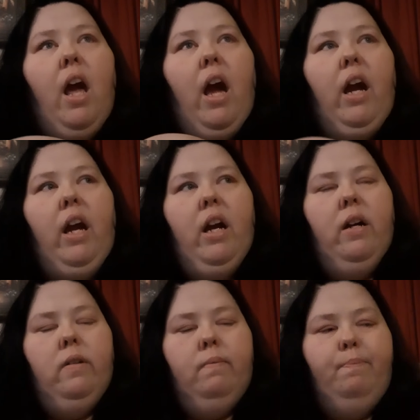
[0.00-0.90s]

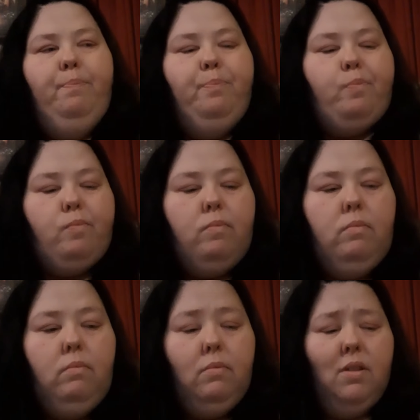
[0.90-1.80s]
And
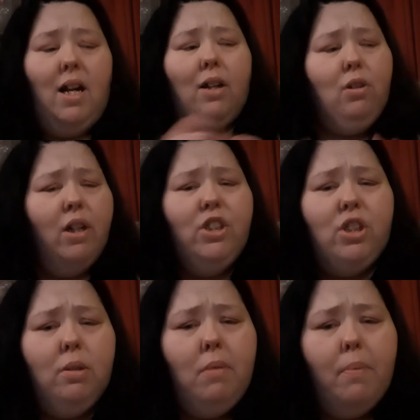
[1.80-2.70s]
I
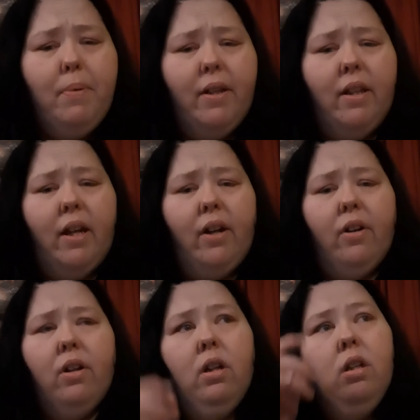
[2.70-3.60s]
crushed them up in
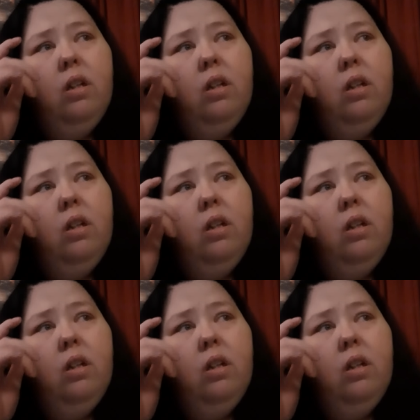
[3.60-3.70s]
there.